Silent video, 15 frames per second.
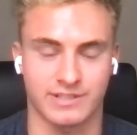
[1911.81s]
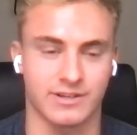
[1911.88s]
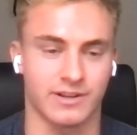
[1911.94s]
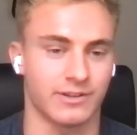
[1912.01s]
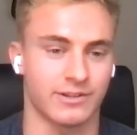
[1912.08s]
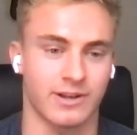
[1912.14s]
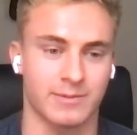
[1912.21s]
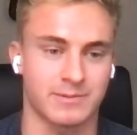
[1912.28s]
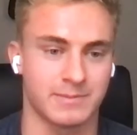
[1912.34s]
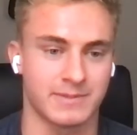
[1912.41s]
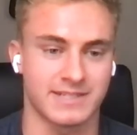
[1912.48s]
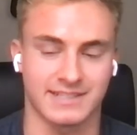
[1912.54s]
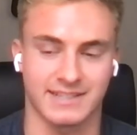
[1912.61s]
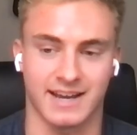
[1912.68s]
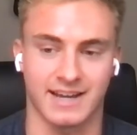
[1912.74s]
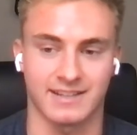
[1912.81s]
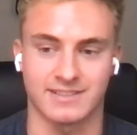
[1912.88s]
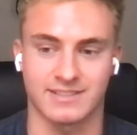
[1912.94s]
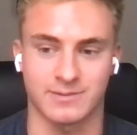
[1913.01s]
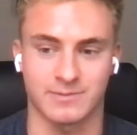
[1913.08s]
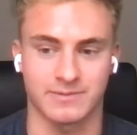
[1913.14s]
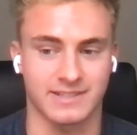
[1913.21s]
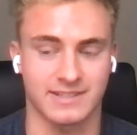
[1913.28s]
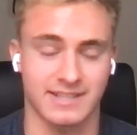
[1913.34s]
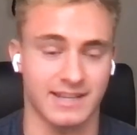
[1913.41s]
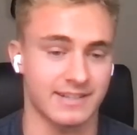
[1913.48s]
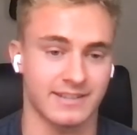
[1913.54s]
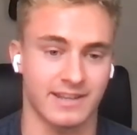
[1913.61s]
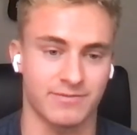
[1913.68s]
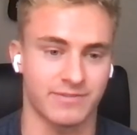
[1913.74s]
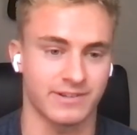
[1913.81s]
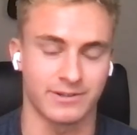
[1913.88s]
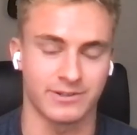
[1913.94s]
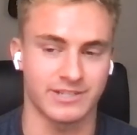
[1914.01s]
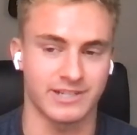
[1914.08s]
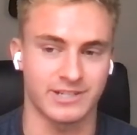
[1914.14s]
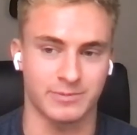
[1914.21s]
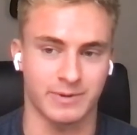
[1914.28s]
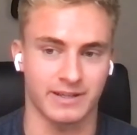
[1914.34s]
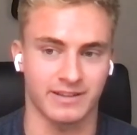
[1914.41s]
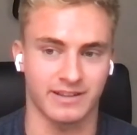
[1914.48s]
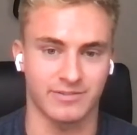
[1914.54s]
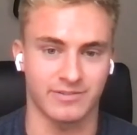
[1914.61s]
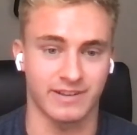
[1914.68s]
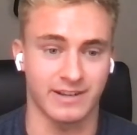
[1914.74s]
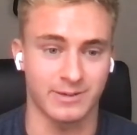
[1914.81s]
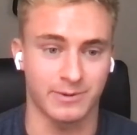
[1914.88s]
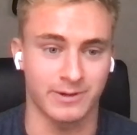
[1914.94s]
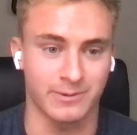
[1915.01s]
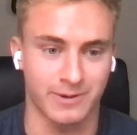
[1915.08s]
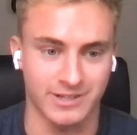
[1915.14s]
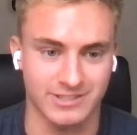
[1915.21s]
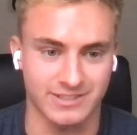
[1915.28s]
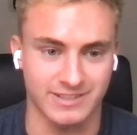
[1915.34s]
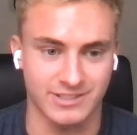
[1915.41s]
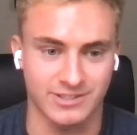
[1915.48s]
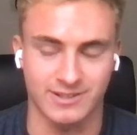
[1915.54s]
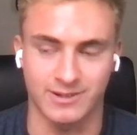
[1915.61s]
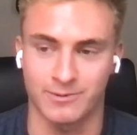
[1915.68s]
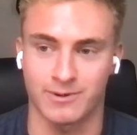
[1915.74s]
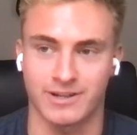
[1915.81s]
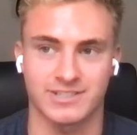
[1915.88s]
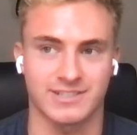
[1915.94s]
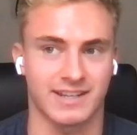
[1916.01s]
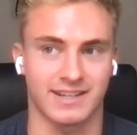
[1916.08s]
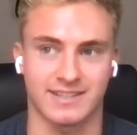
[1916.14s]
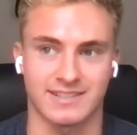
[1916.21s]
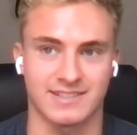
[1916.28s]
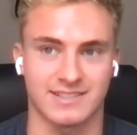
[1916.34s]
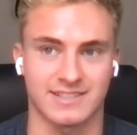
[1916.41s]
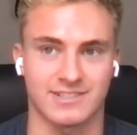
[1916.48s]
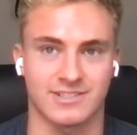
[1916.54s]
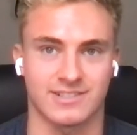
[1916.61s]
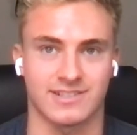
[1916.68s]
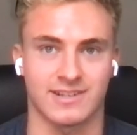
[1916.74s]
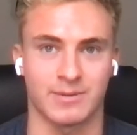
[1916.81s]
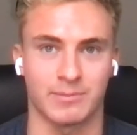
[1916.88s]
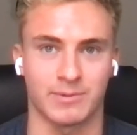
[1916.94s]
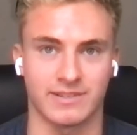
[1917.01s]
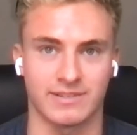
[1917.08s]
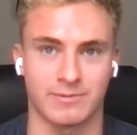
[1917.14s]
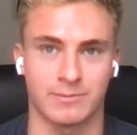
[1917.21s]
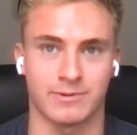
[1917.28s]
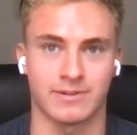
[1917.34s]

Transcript: It's called Optimistic Nihilism because yeah. that that video changed my life, and anybody watching this should go watch that because it's just unbelievable.